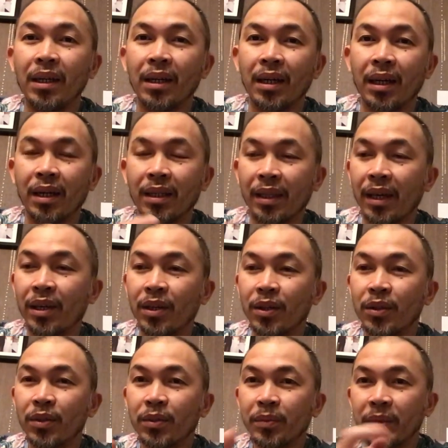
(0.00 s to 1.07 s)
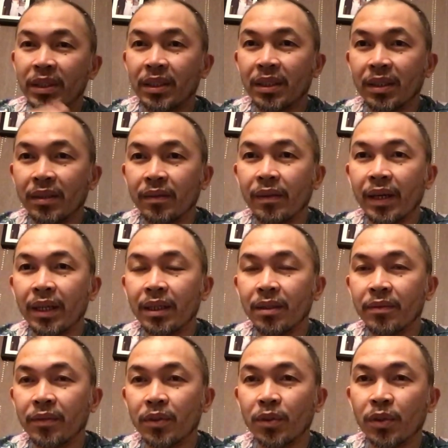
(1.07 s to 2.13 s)
Uh, thank you, Mister Ren,
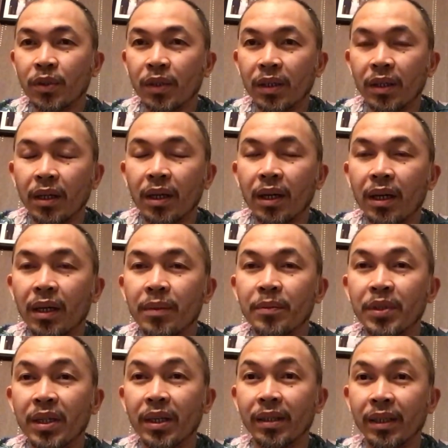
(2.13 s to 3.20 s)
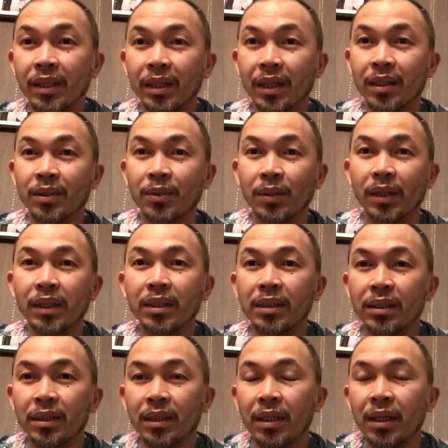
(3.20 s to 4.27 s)
for um, sharing that to
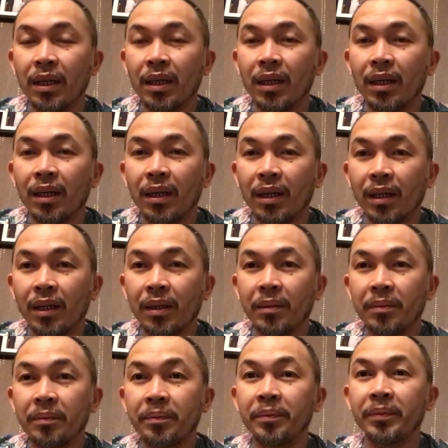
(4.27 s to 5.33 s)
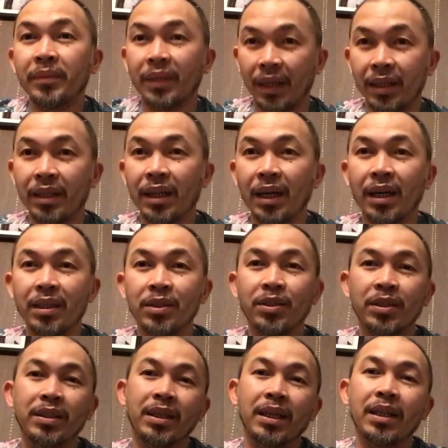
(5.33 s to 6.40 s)
us. Um, and yeah, as you
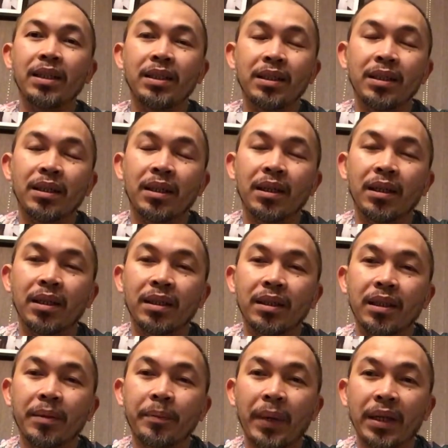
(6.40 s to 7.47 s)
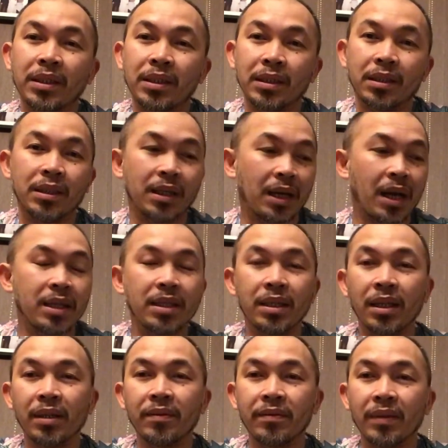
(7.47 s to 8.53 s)
said, uh, the patches that I
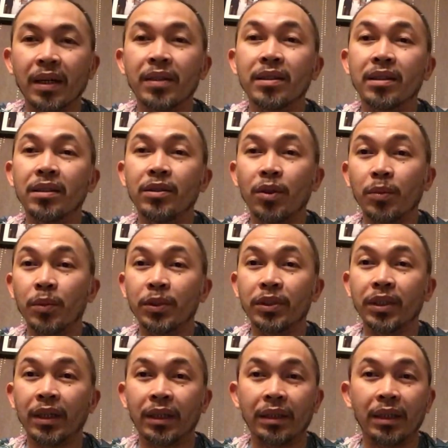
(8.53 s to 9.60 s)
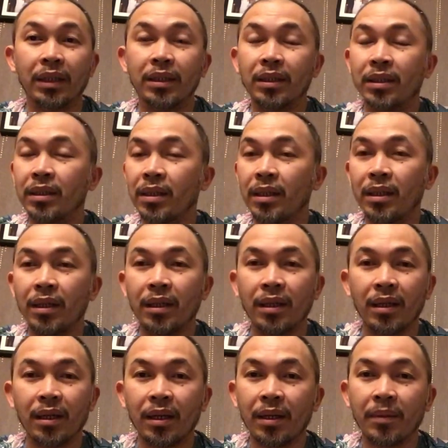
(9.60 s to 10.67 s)
saved, I double-checked it.
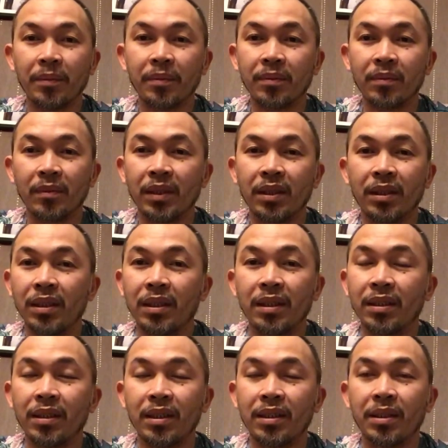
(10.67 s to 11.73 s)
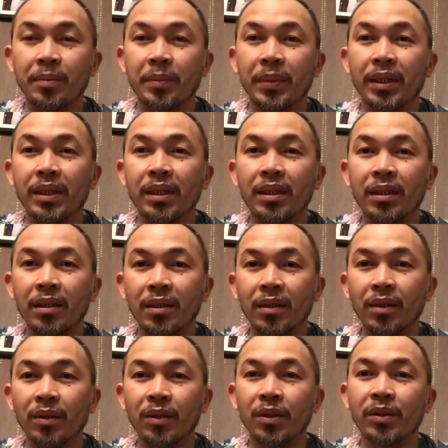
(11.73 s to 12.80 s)
Um, it didn't disappear.
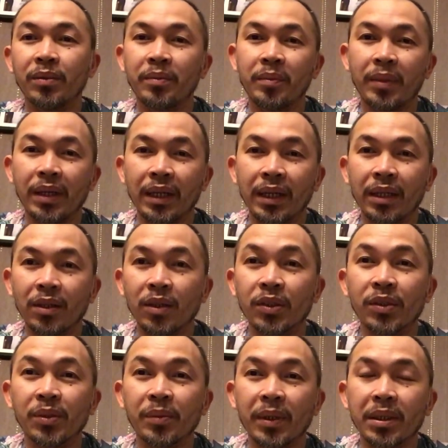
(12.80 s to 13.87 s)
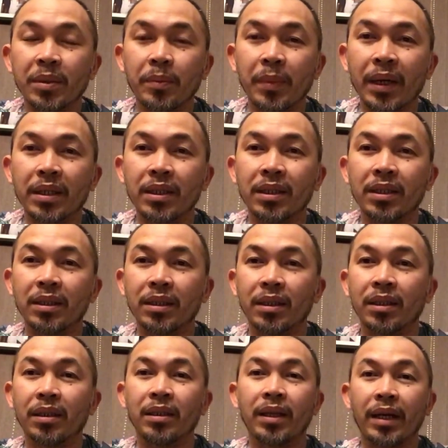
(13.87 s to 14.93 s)
All of my customized patches
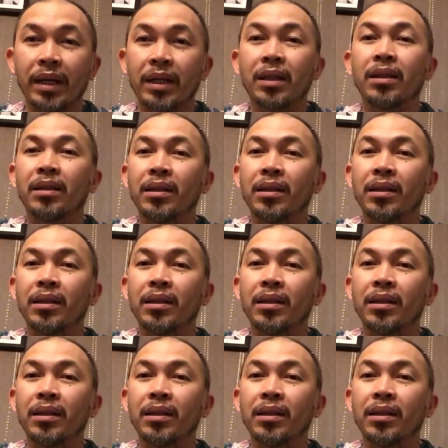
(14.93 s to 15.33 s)
are there.